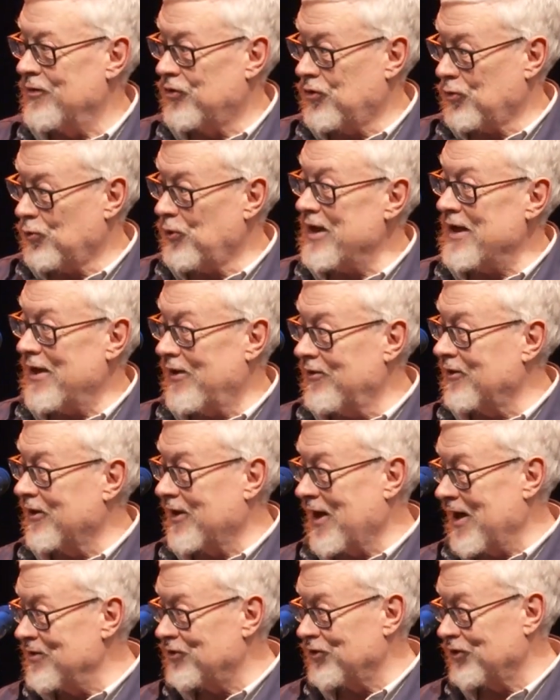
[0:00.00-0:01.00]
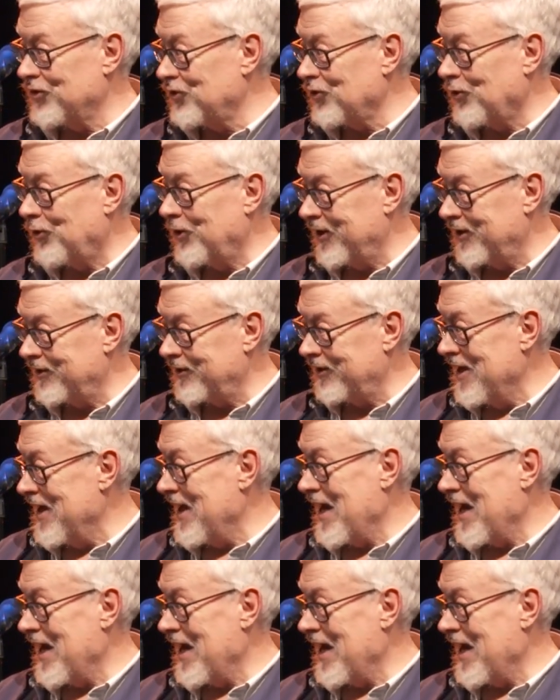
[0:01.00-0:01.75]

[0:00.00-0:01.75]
3 other kinds of soil,